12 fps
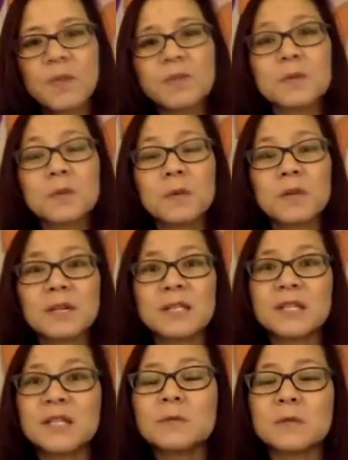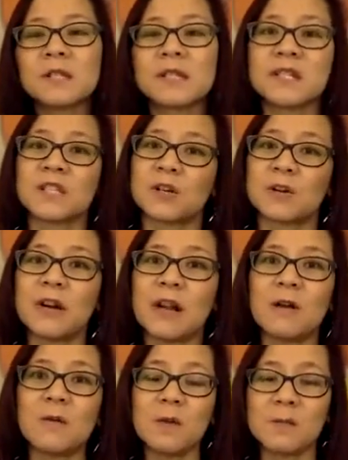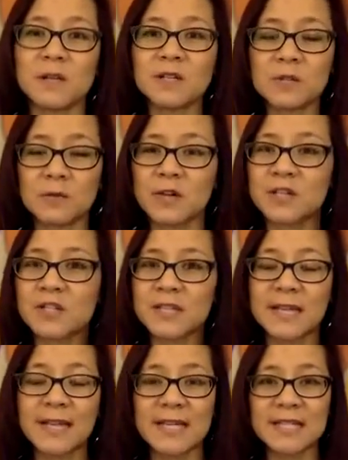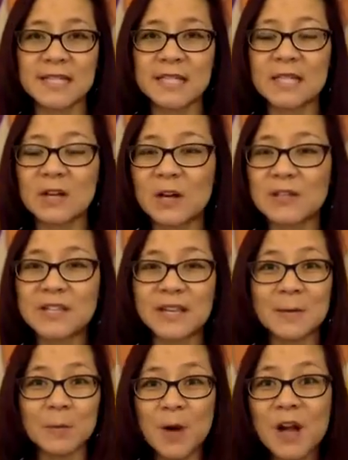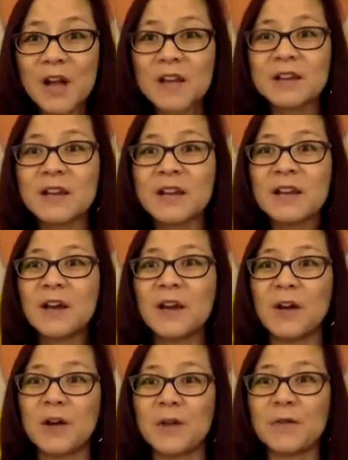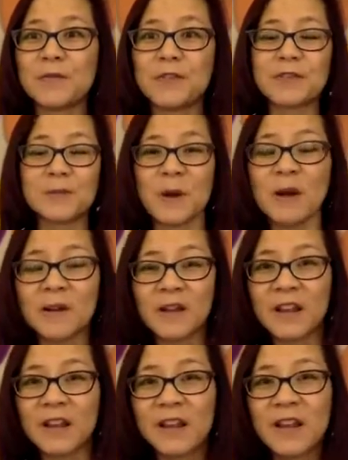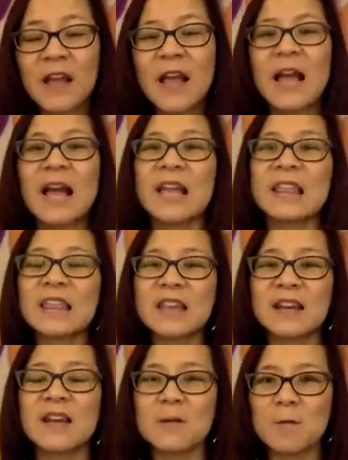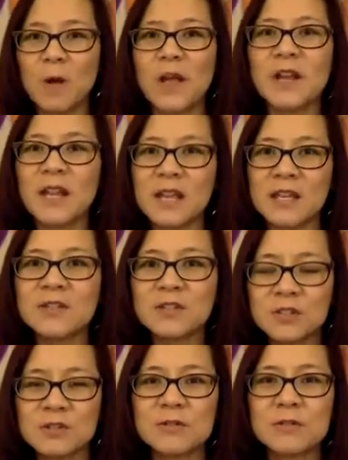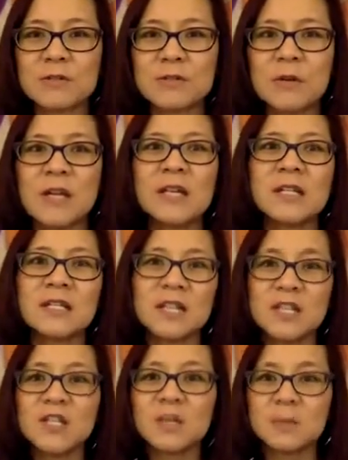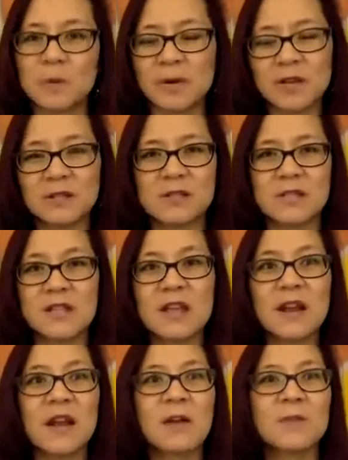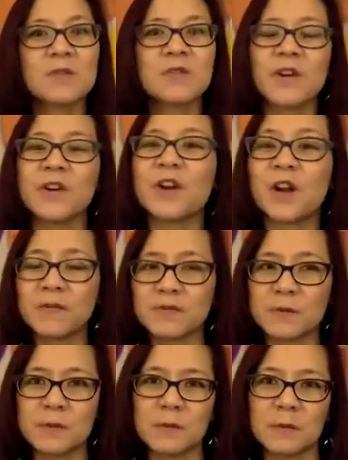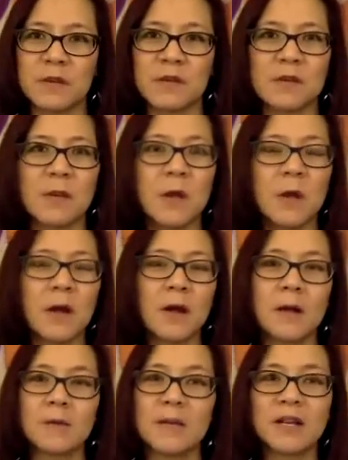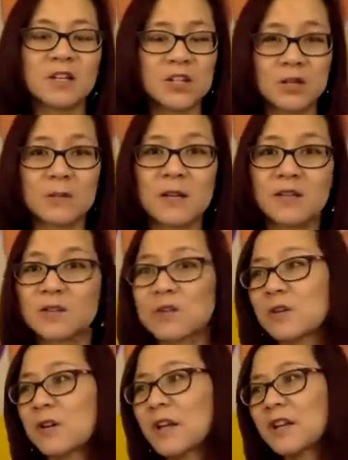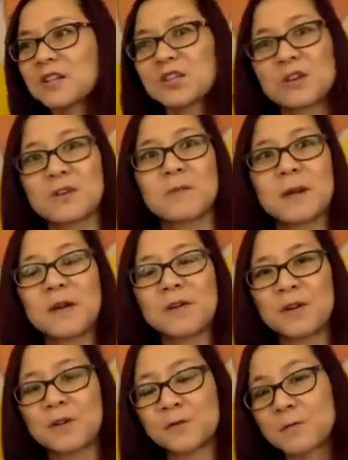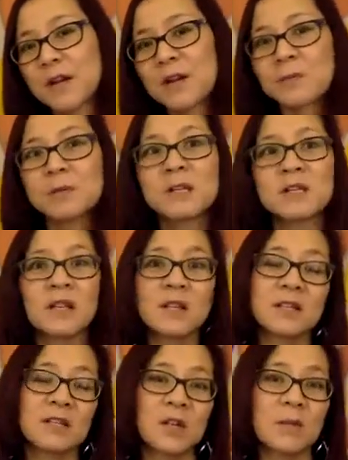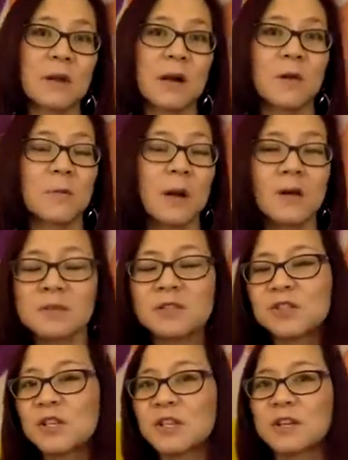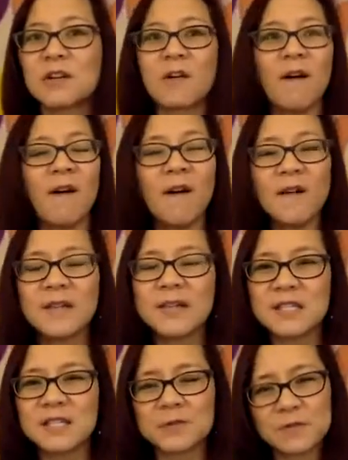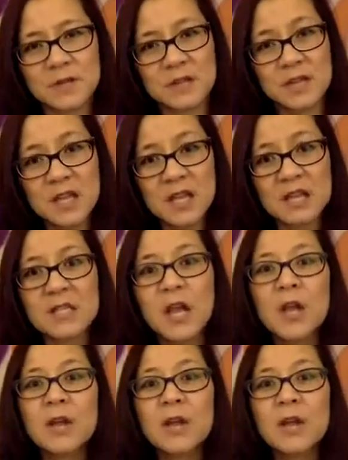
So what I did was I started out with my story just like I did on day one of this party. And then I went into teaching points that I was very comfortable with. I could share about story, I could share about, writing books, I can share about publishing, all these different things.